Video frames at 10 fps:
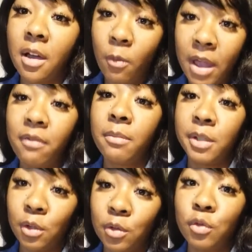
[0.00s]
away
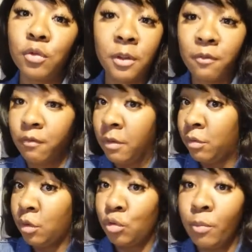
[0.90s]
from
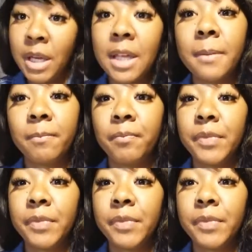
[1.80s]
social media.